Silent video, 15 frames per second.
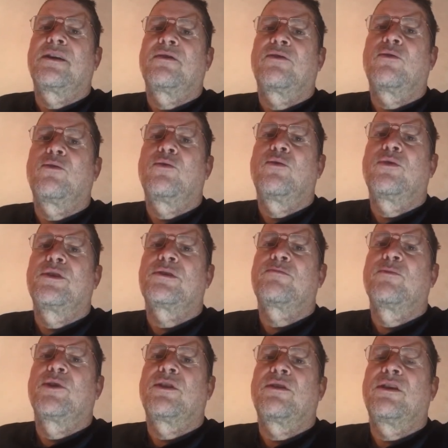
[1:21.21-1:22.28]
in total this
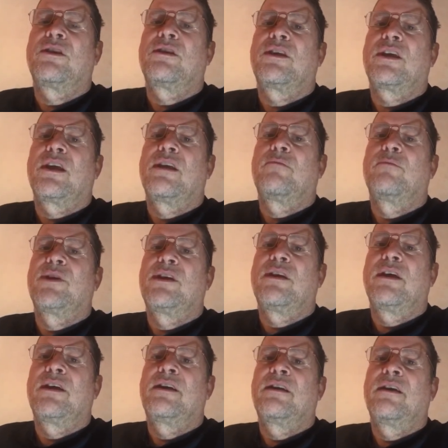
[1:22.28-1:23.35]
month in the
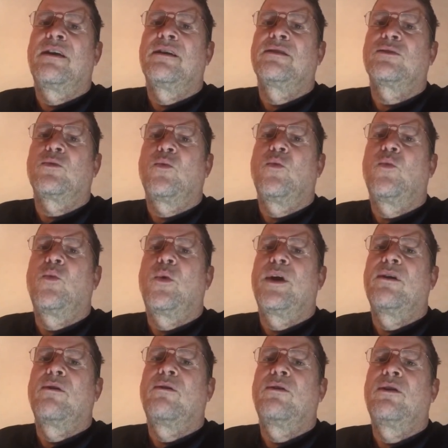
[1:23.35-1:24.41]
NBA as
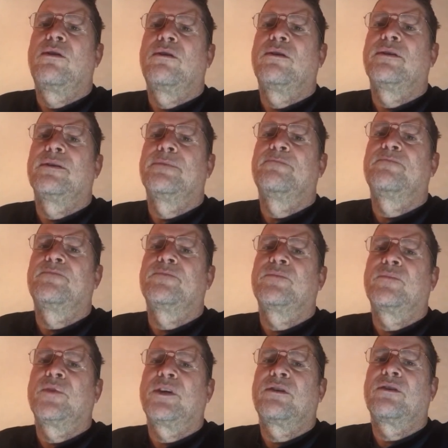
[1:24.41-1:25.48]
well. I
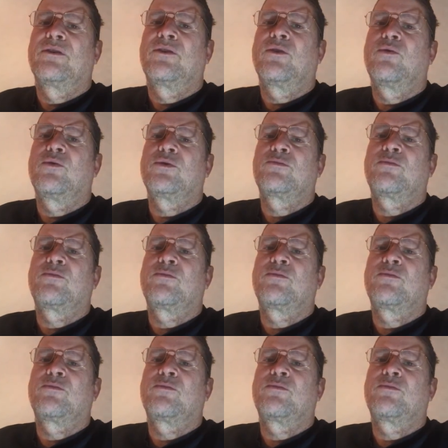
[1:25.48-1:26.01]
think the totals